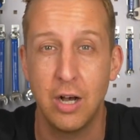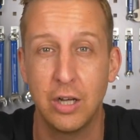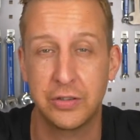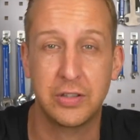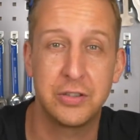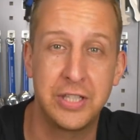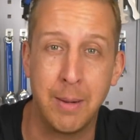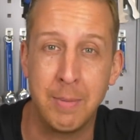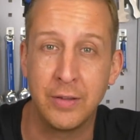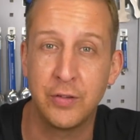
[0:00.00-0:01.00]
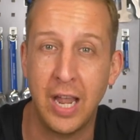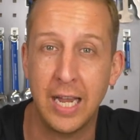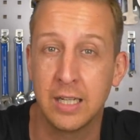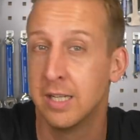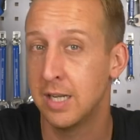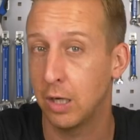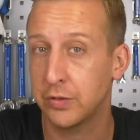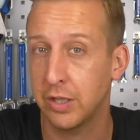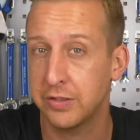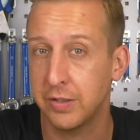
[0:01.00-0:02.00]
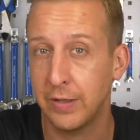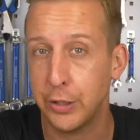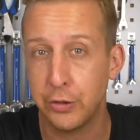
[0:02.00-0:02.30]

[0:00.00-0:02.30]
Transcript: AskGMBNTech. Alternatively,